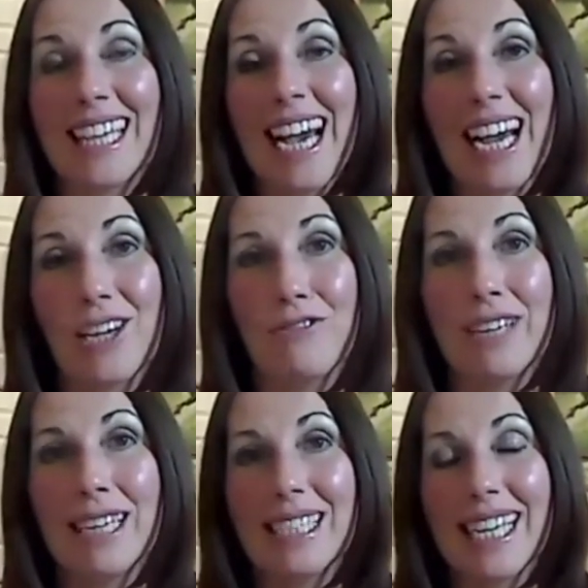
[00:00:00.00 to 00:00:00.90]
that
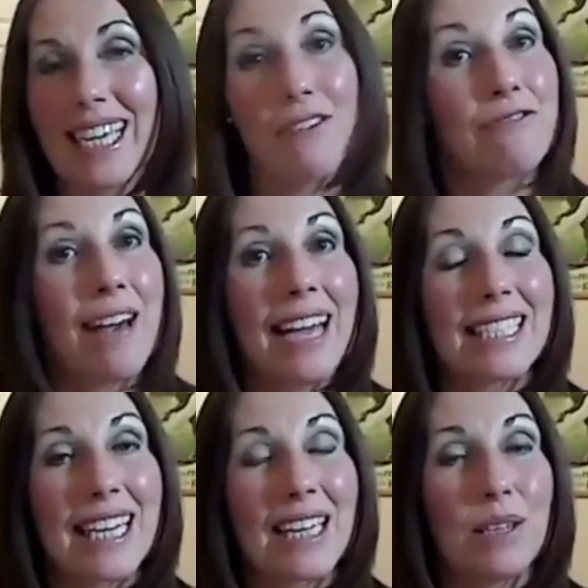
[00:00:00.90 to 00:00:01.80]
Ayurvedic
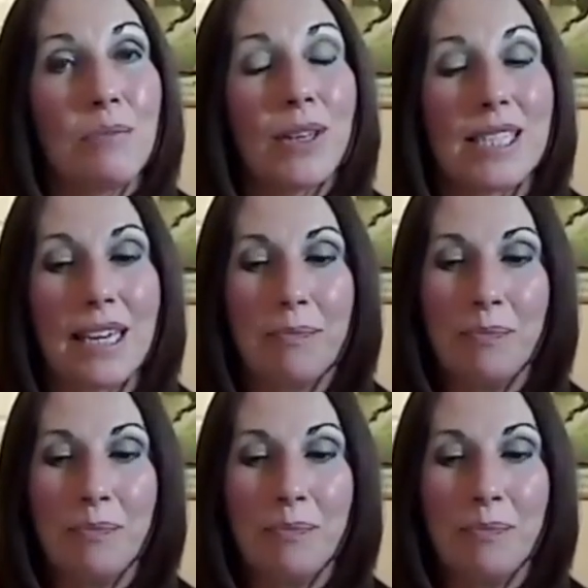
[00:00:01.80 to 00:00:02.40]
effect in the body.